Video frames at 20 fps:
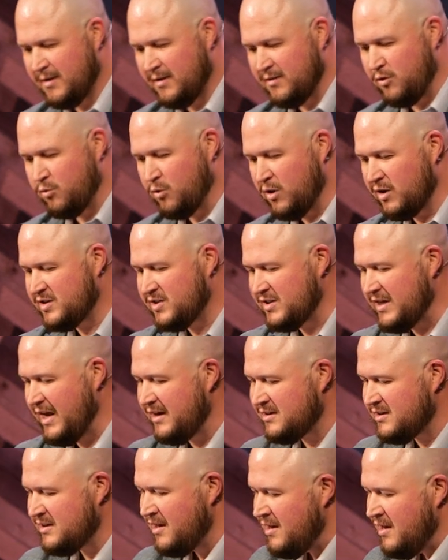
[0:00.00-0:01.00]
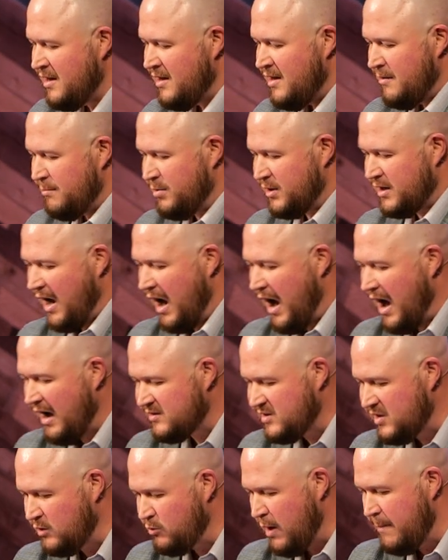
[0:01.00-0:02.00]
The word says but
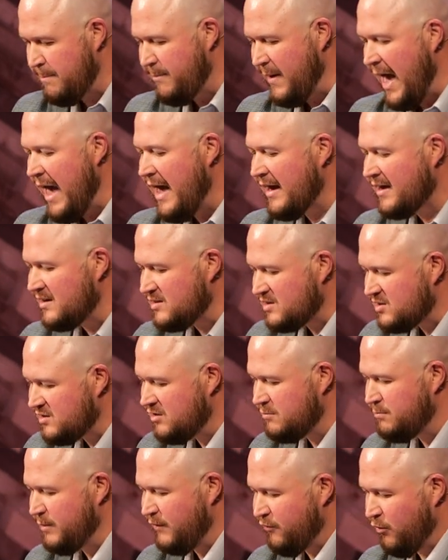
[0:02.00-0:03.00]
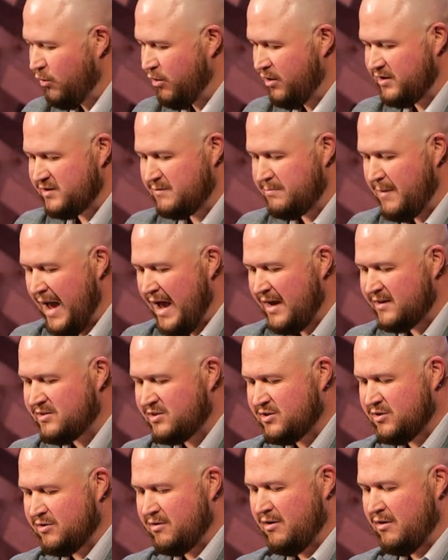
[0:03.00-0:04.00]
Gehazi went back and stood before his
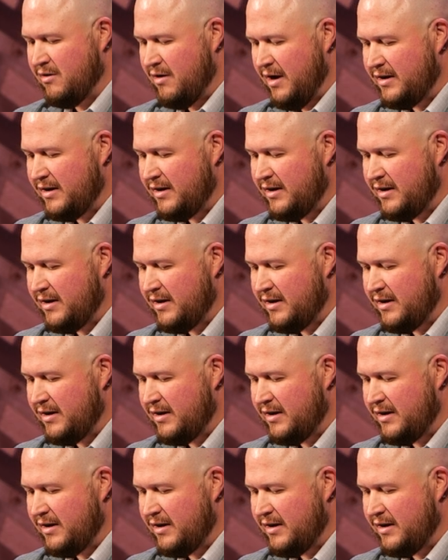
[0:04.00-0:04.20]
master,